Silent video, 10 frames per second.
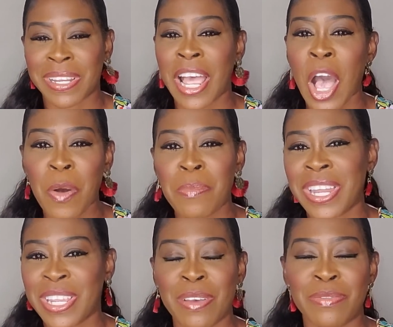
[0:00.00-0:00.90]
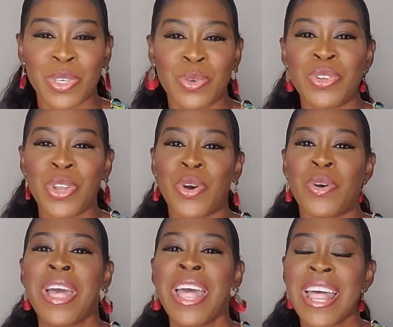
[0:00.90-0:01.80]
But how many of you
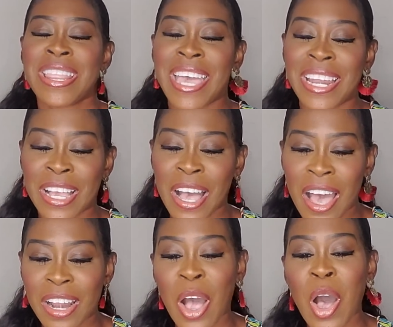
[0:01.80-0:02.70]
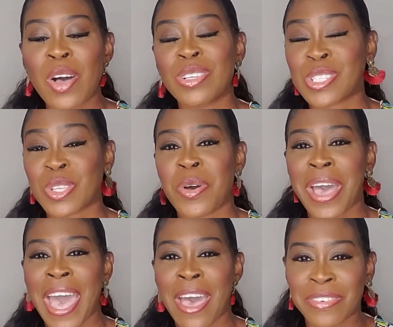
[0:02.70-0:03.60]
know that God also
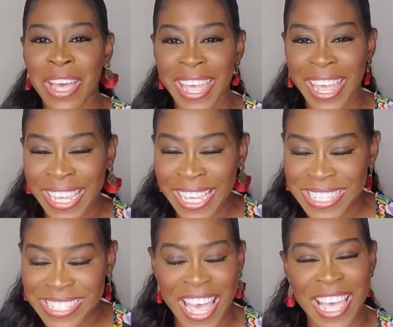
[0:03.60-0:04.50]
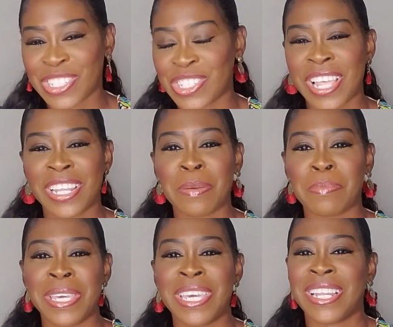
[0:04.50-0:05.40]
have his angelic
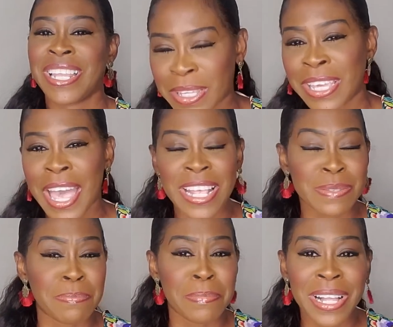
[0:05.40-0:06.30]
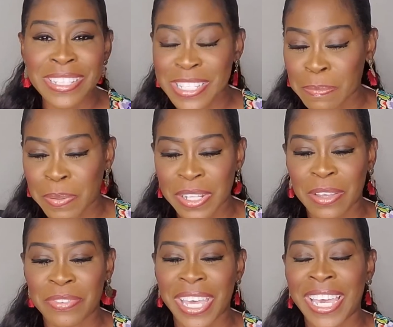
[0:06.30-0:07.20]
being he has multiple
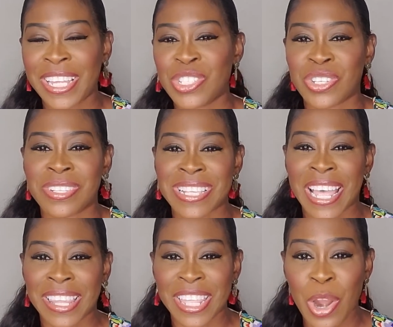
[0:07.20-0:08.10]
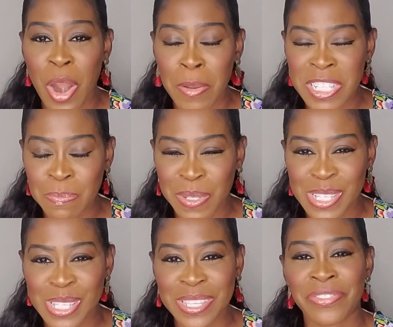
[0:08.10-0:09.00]
of angels and there are
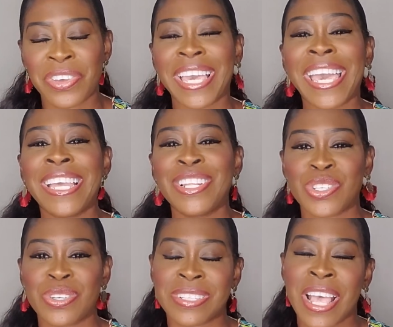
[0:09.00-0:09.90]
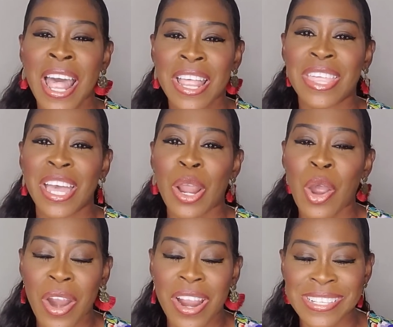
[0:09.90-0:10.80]
specific angels that
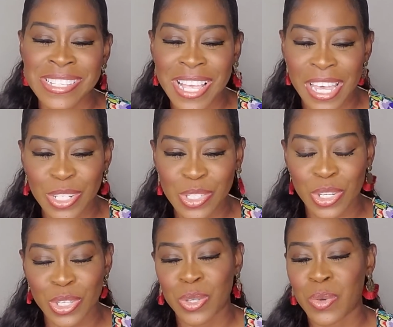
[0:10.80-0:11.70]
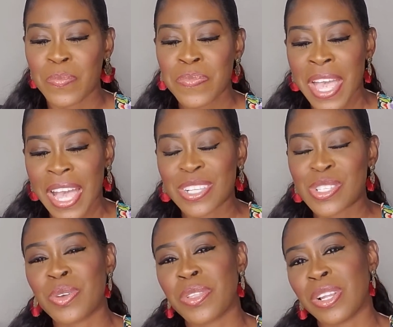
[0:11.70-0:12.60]
are assigned to you
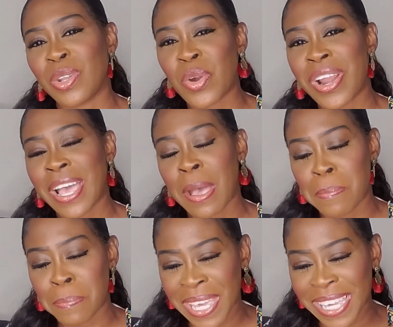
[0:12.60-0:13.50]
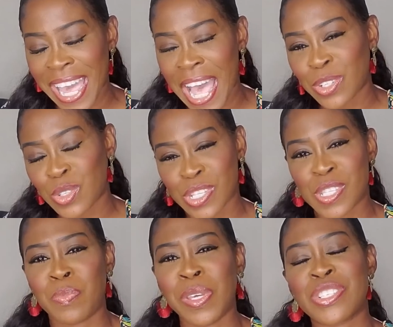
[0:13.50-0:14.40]
and so the lord began to
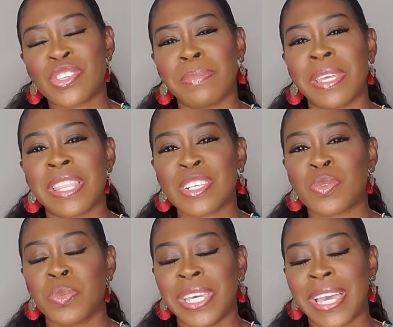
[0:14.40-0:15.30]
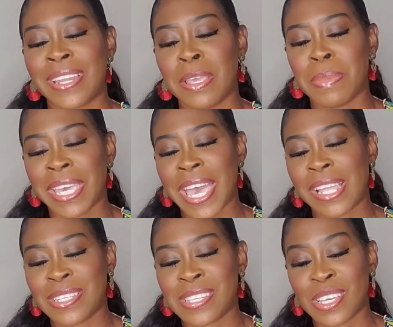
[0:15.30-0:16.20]
speak to me this week and he
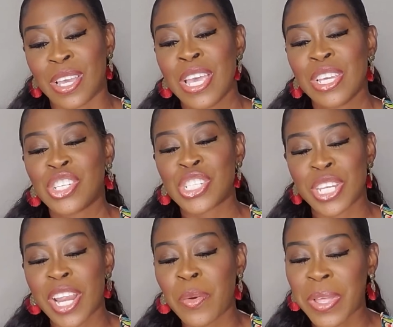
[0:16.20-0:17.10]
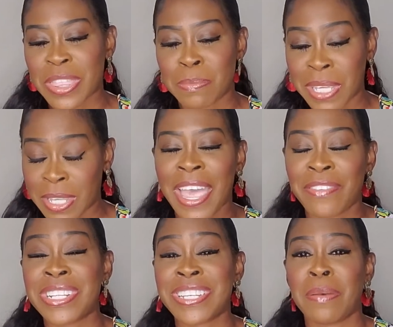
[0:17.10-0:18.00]
began to share with me
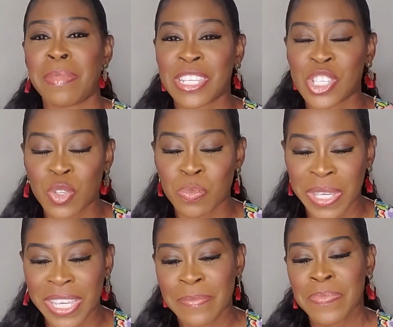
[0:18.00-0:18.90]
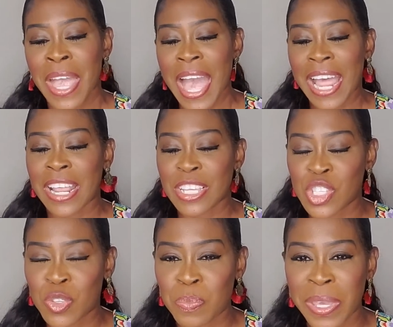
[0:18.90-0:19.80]
every time i speak and I
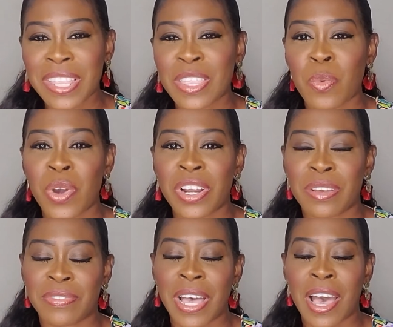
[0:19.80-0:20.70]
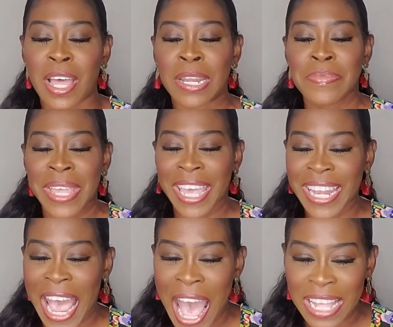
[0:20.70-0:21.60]
speak the word of God,
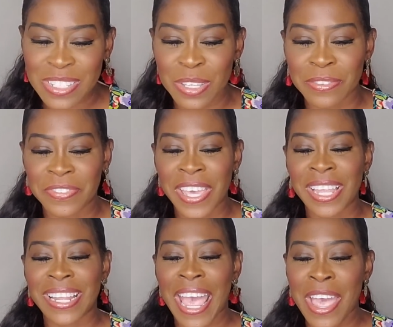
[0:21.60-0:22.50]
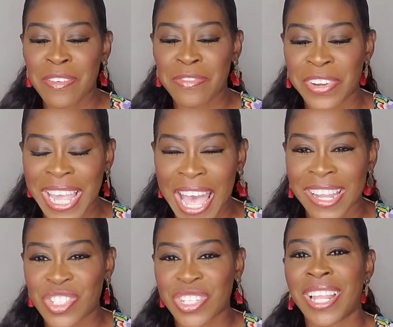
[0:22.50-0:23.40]
it activates every
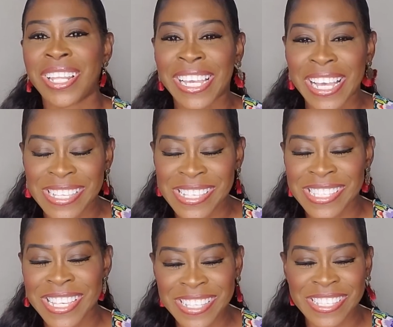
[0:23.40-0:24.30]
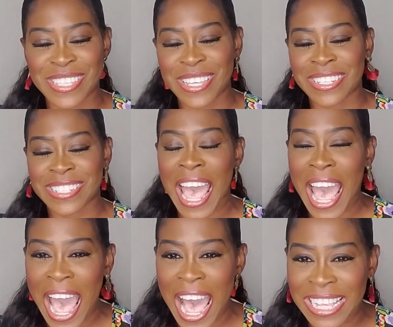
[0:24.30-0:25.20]
angelic assistant
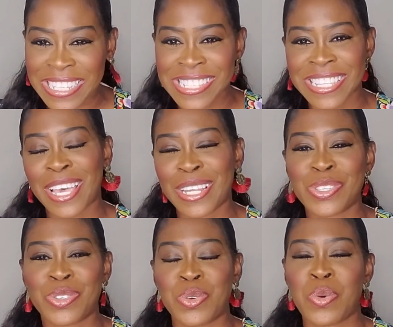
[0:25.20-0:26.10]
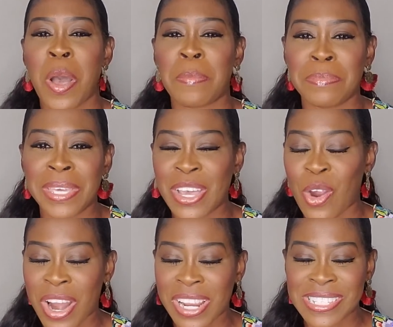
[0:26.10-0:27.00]
assigned to me
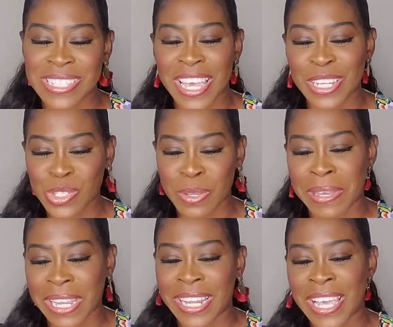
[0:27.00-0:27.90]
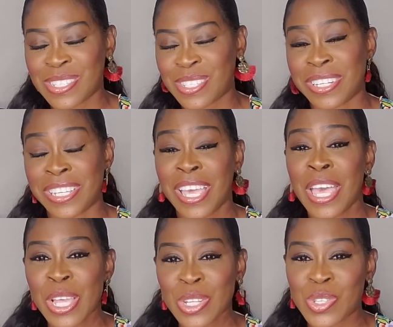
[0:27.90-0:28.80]
or assigned to my destiny
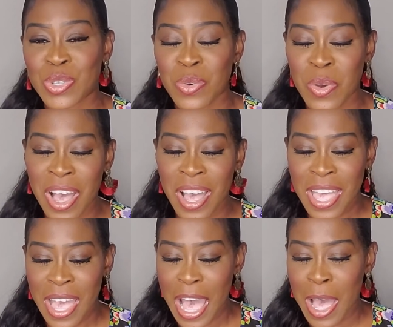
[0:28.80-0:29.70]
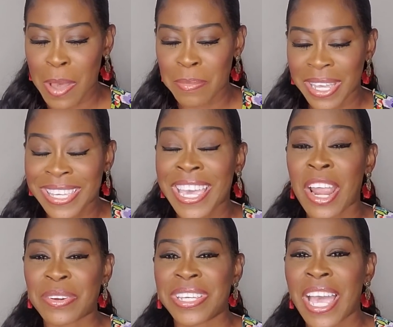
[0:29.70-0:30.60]
to um,
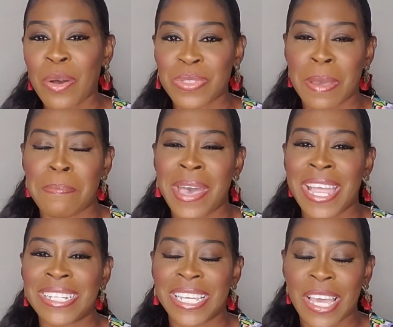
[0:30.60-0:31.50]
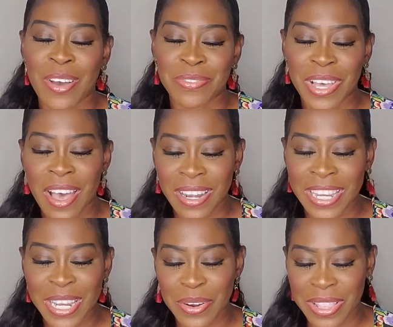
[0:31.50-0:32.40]
carry out the mandate of God
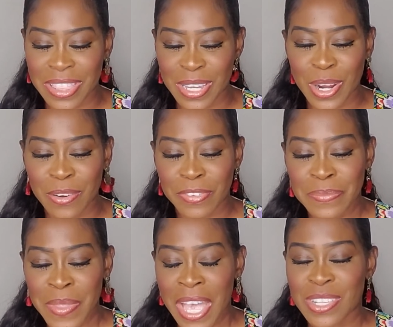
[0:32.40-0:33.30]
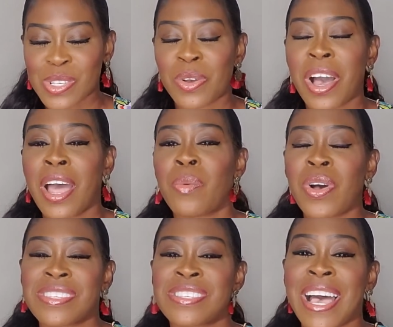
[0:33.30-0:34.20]
here in the earth. And so God
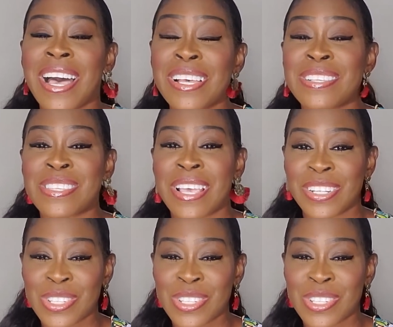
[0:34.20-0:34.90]
wants us